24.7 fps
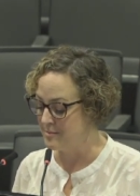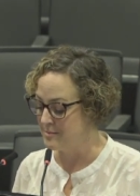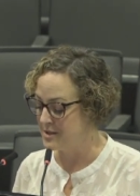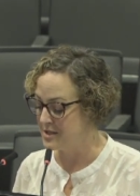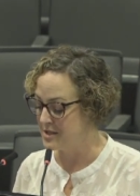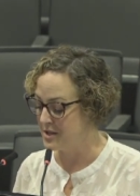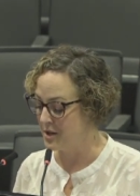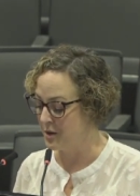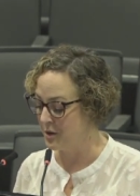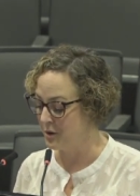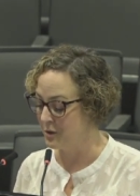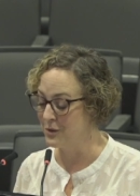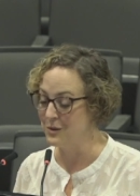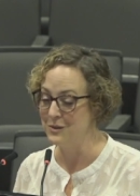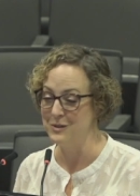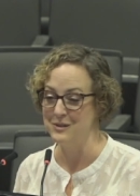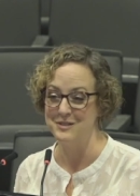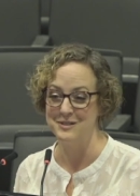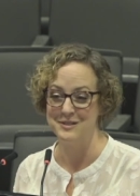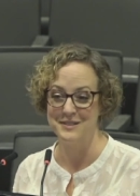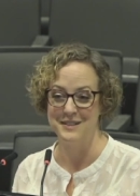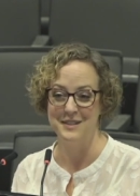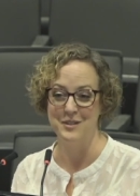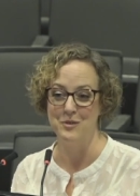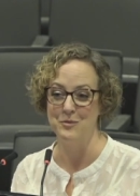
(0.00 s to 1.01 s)
So
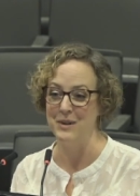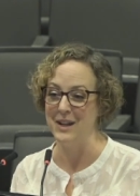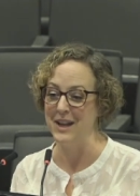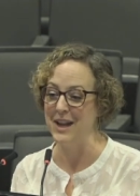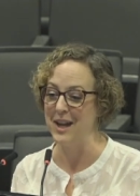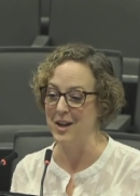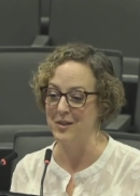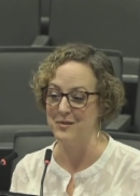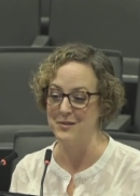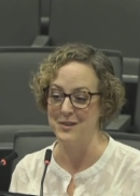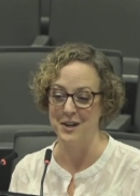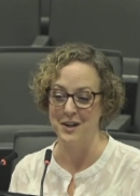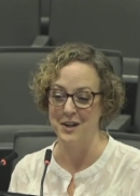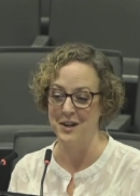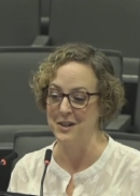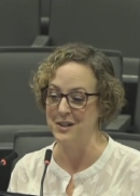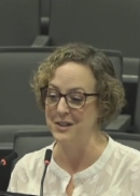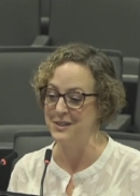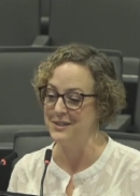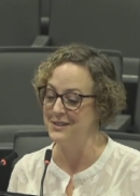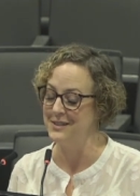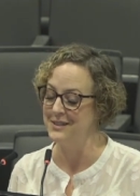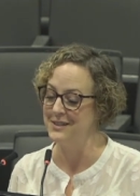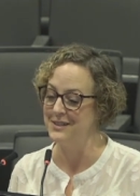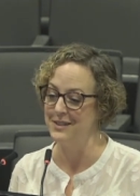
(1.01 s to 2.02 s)
we have
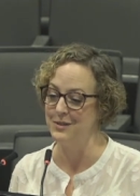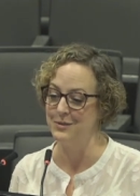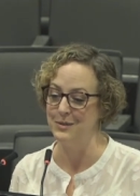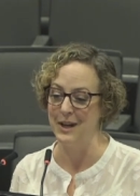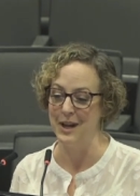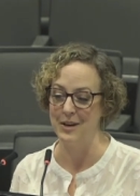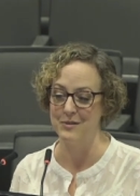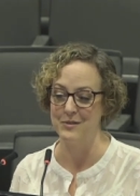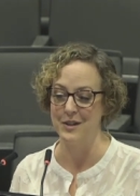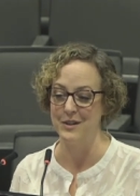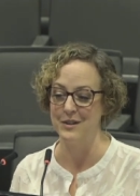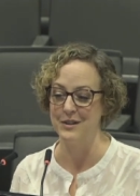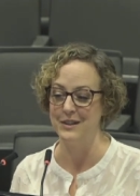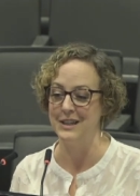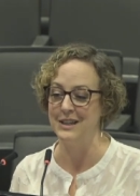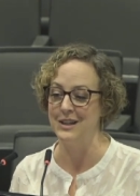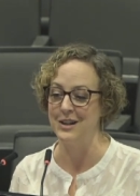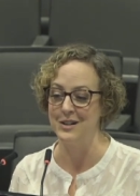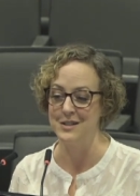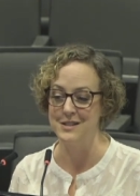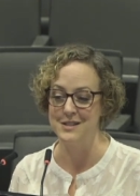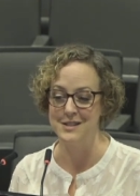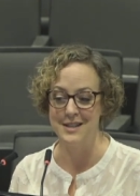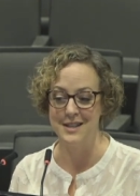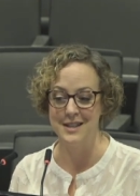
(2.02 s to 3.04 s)
our
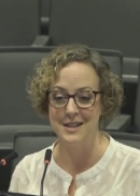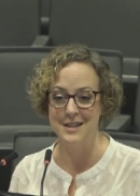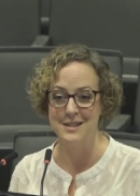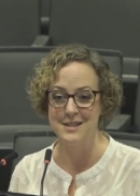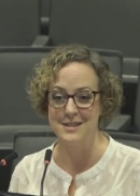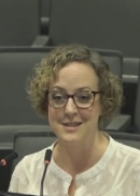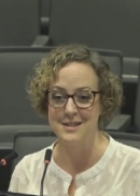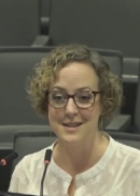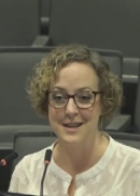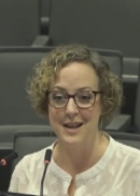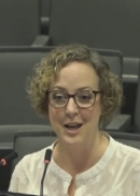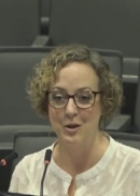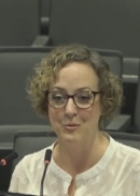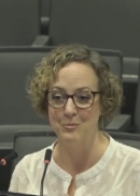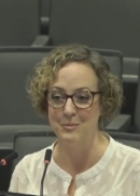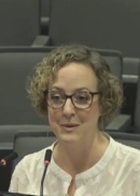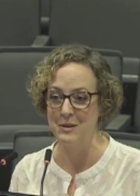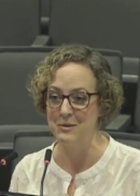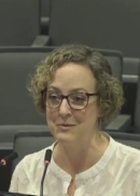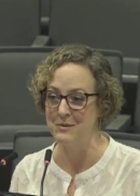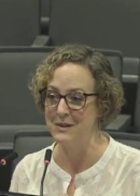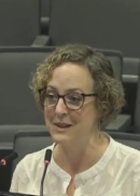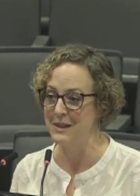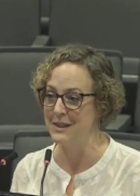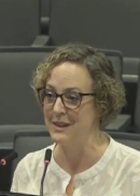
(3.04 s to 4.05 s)
ERCs
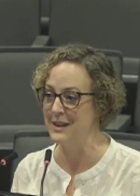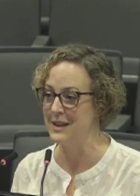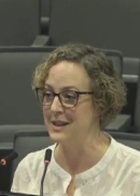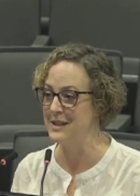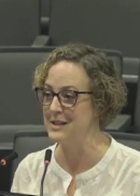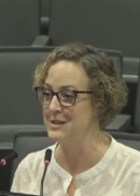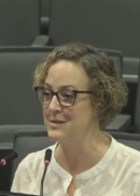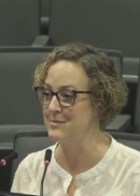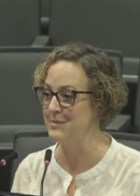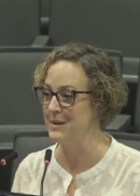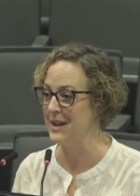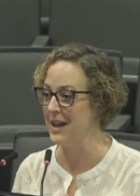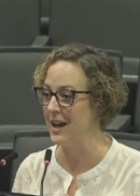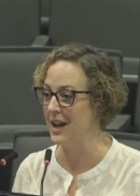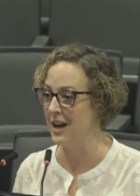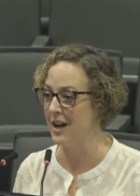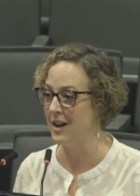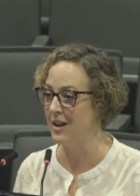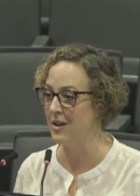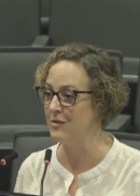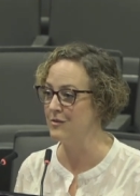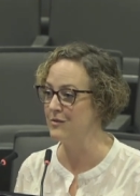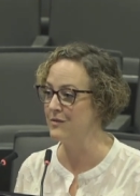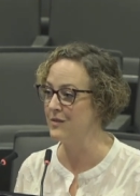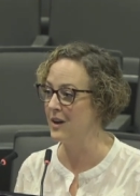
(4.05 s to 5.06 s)
helping with this. We
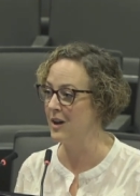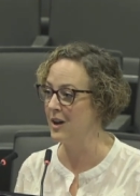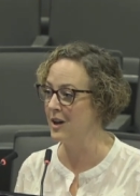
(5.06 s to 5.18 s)
have